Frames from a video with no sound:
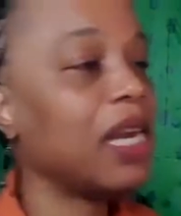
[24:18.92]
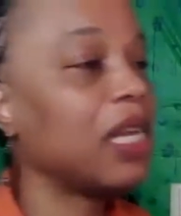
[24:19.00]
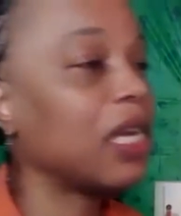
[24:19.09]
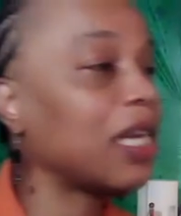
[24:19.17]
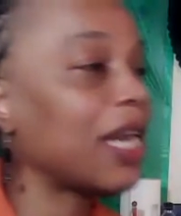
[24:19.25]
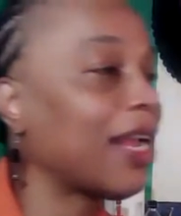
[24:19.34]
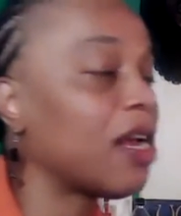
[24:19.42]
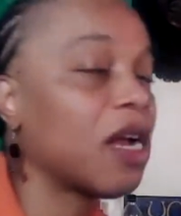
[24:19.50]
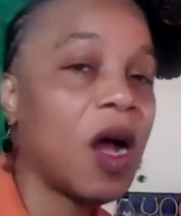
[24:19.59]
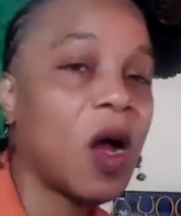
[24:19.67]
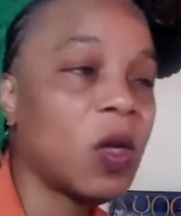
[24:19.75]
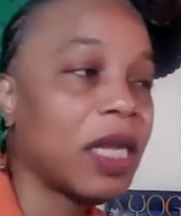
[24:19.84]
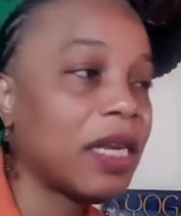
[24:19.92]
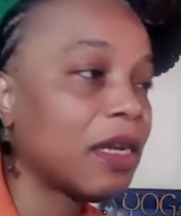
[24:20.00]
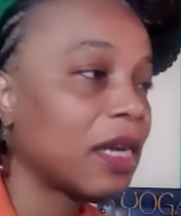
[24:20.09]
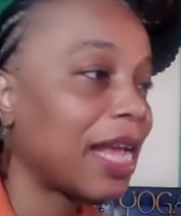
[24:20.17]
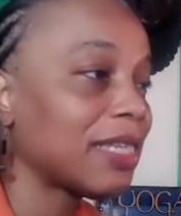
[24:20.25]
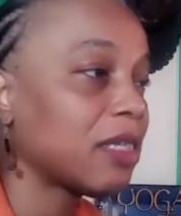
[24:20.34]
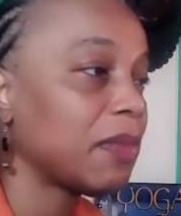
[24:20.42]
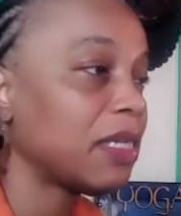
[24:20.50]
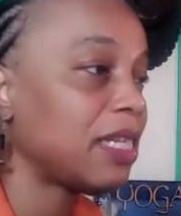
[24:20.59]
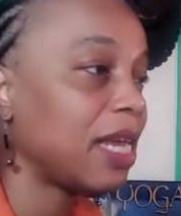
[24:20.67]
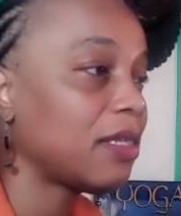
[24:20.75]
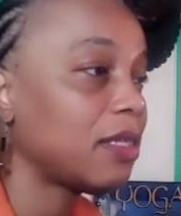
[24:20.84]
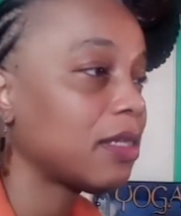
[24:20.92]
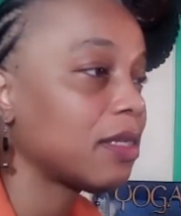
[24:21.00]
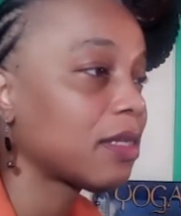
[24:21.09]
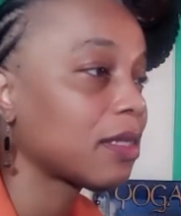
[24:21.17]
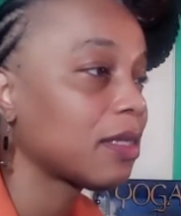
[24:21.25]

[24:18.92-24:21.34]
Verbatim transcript: it looked like a colon, like some intestines.